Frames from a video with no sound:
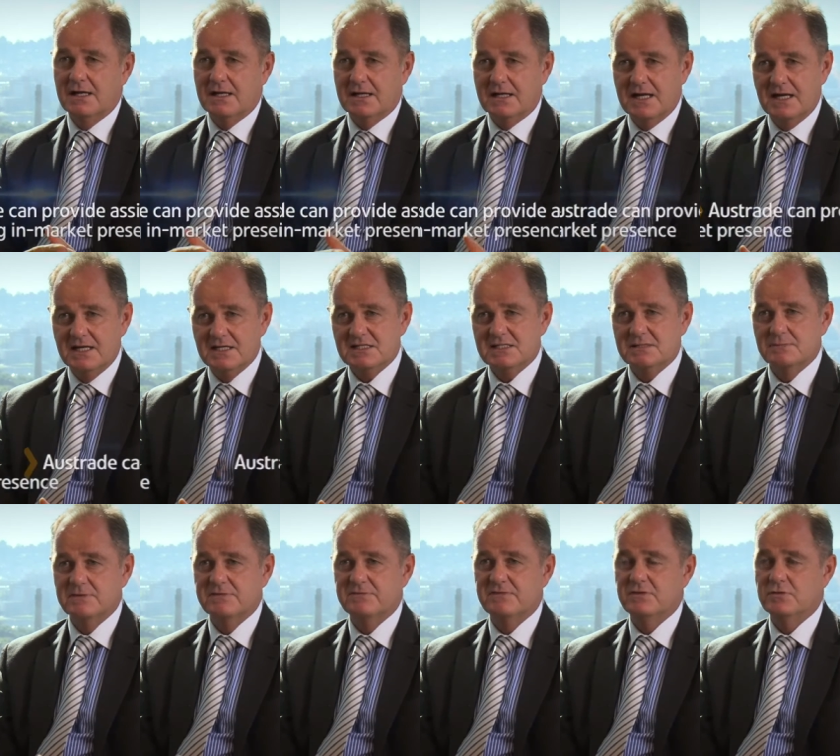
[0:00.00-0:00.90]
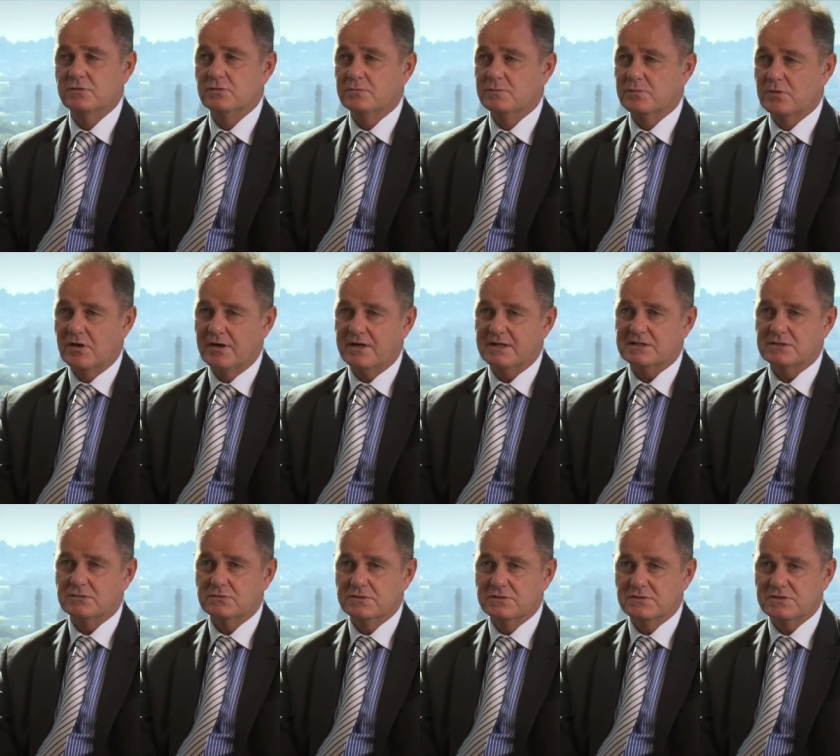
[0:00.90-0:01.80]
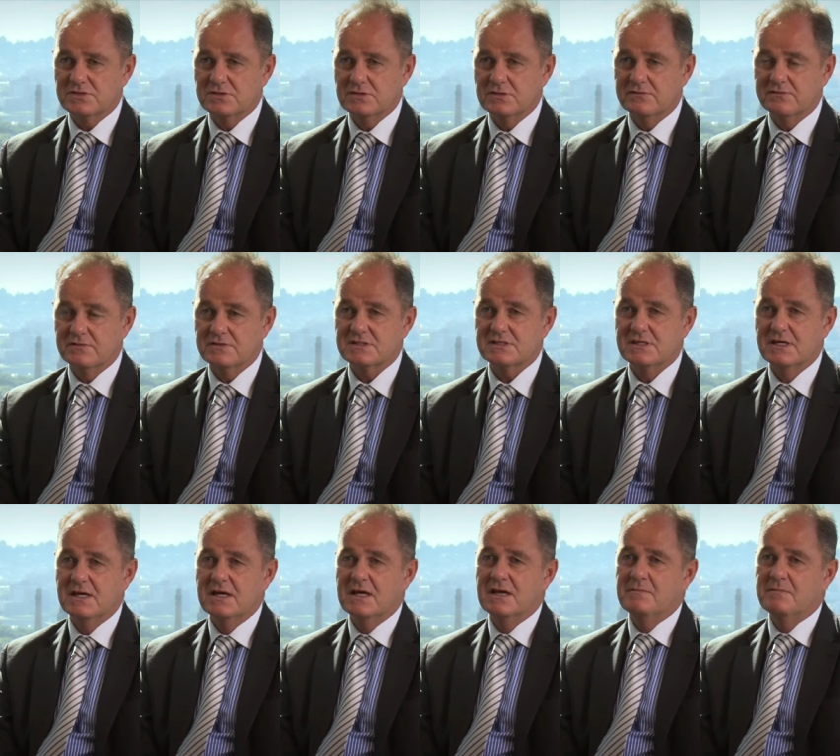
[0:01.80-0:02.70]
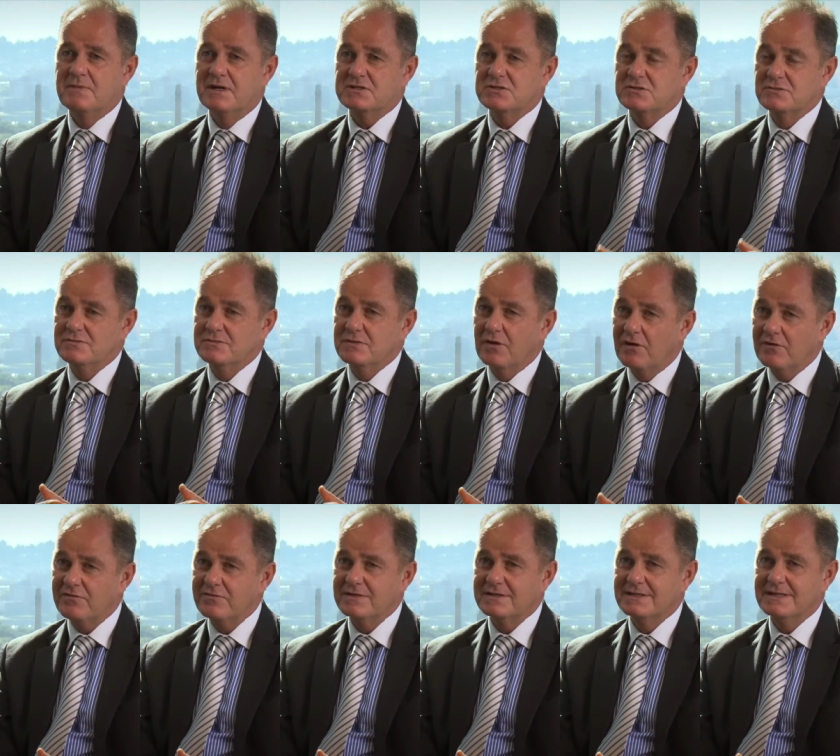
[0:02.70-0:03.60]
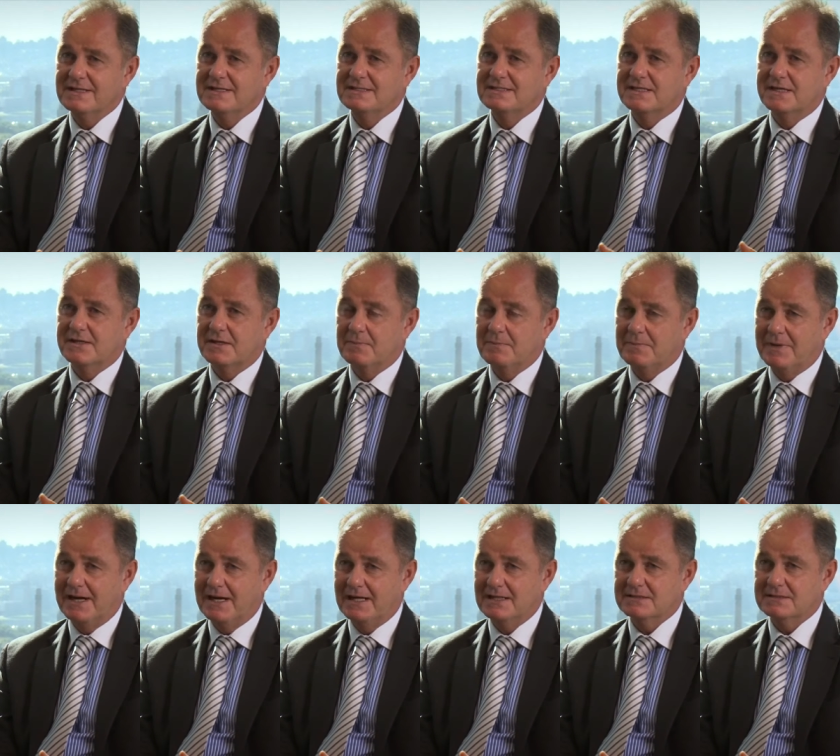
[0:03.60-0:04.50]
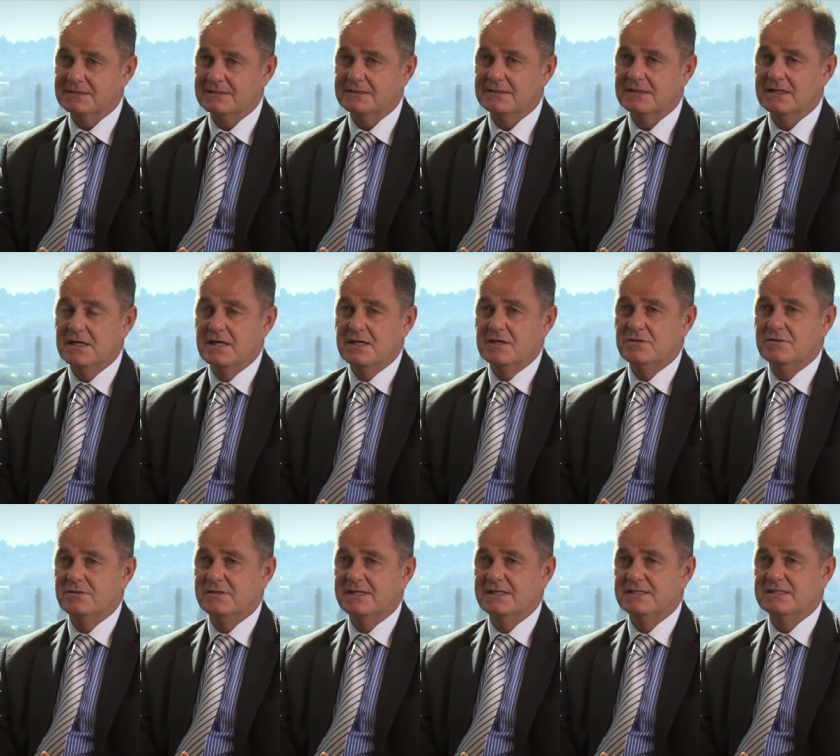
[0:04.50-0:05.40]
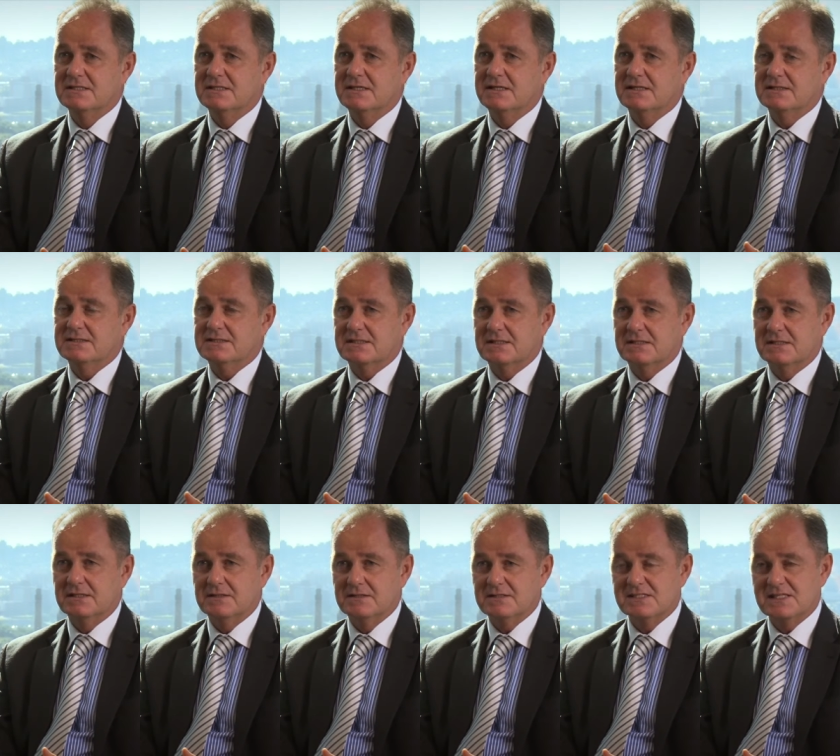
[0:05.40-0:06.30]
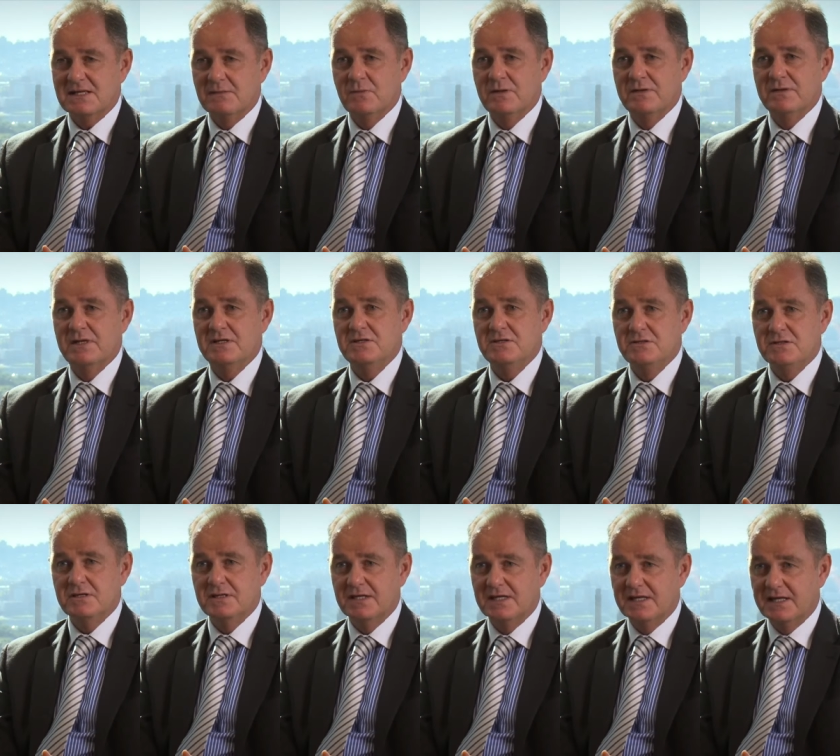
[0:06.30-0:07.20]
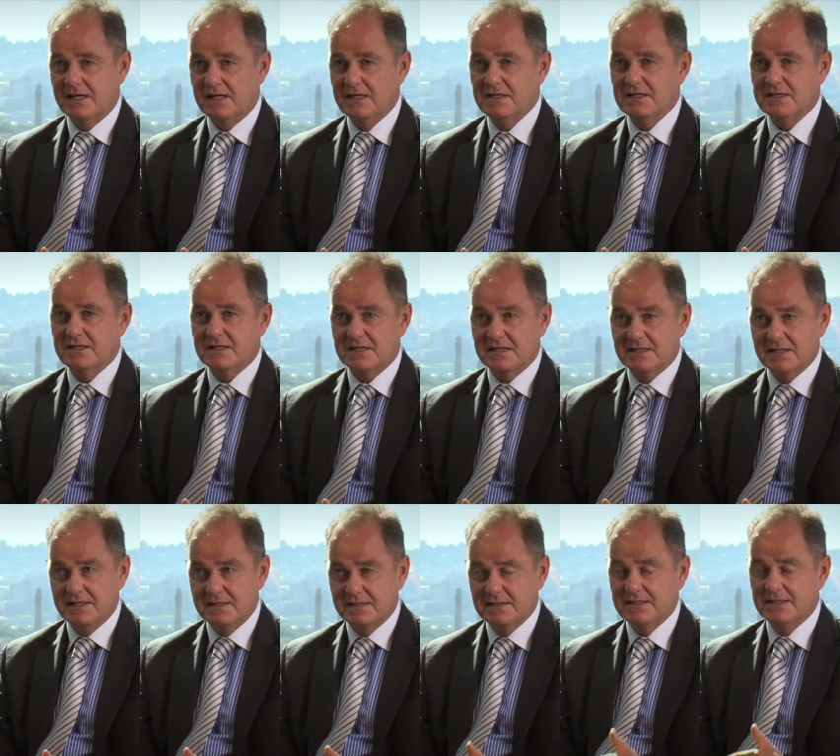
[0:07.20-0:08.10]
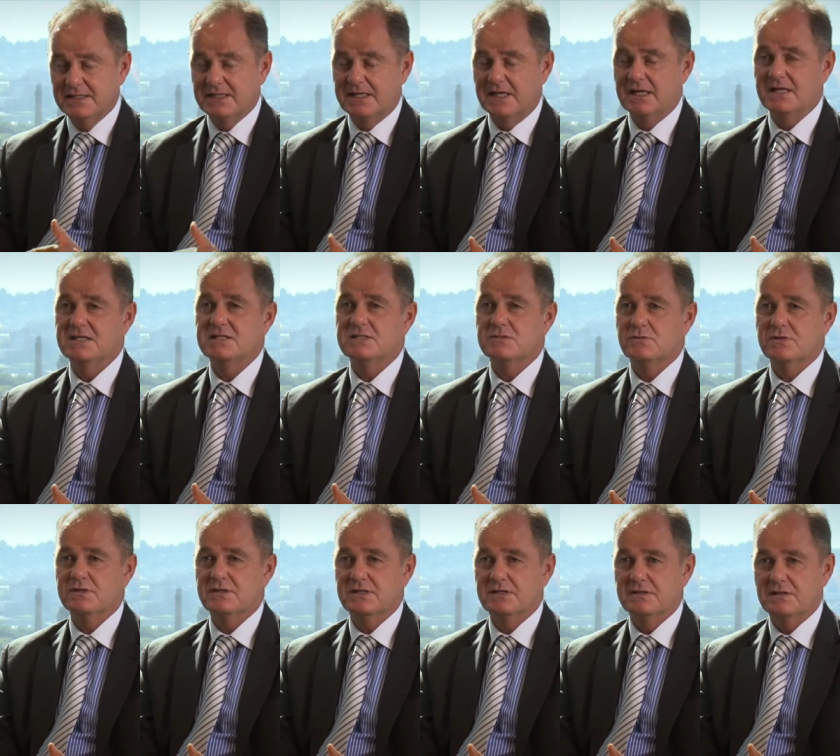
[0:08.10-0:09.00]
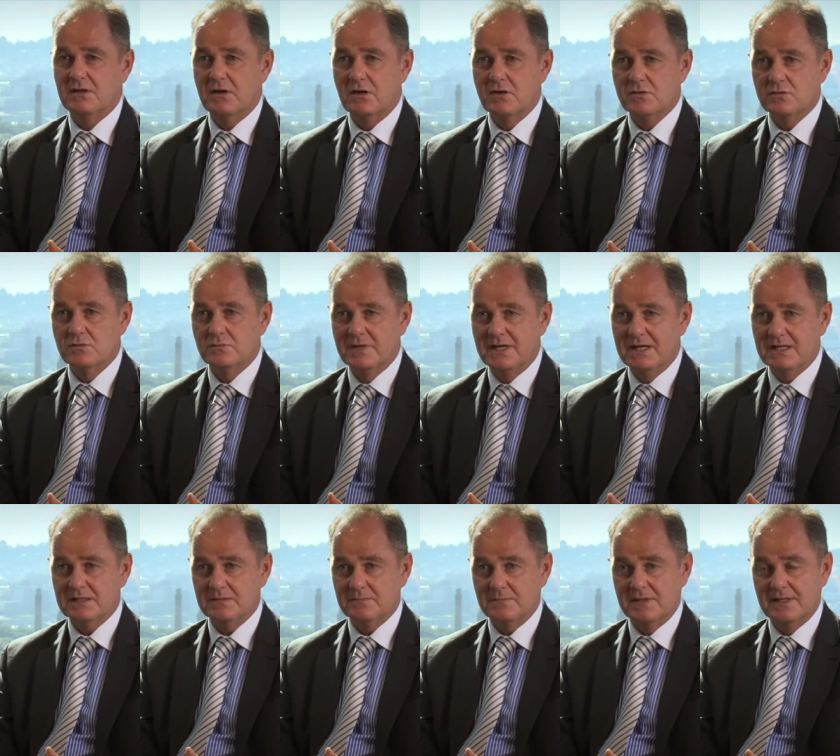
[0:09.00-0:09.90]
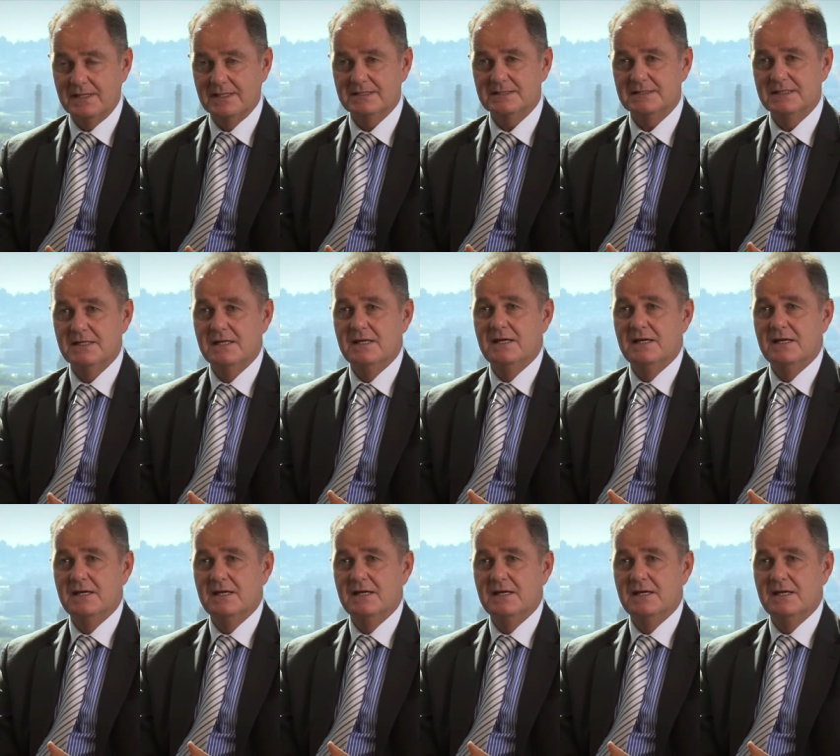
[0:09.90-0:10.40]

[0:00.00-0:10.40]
customer for your product or your service, but you often need to get a partner. You need to get someone that you can engage with in the local marketplace.